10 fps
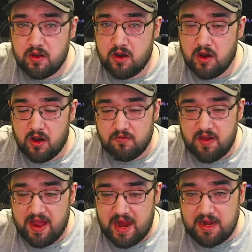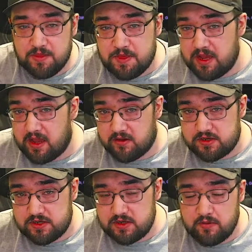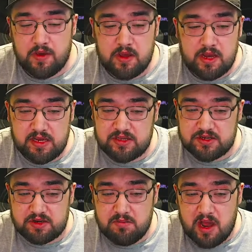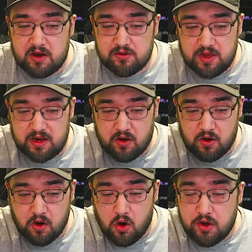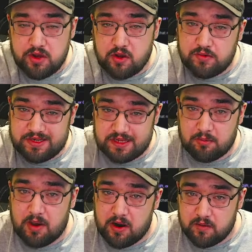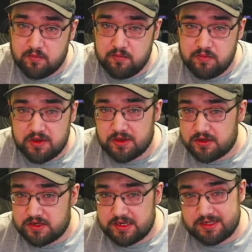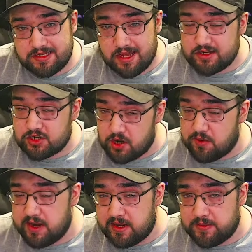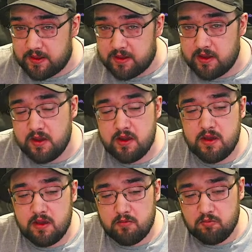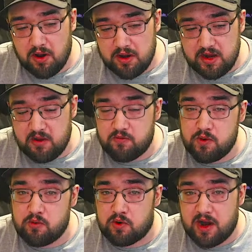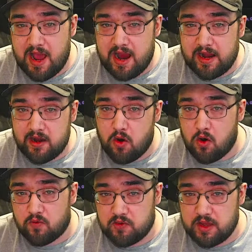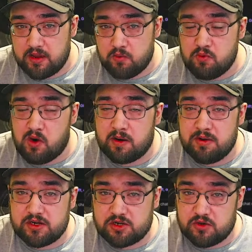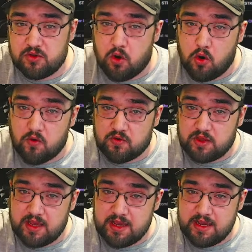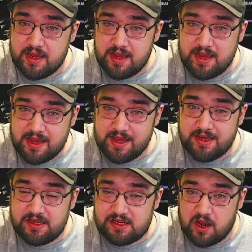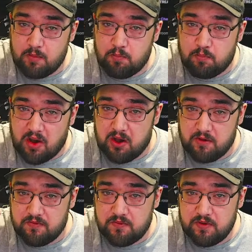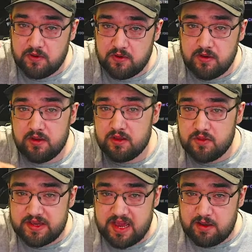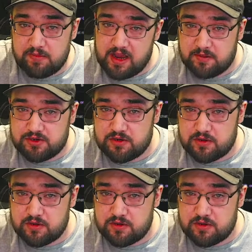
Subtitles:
of anything else. It doesn't matter that our audio is at the bottom because it's not showing anything. But if we were to add an overlay, we want to make sure the overlay is above the game capture.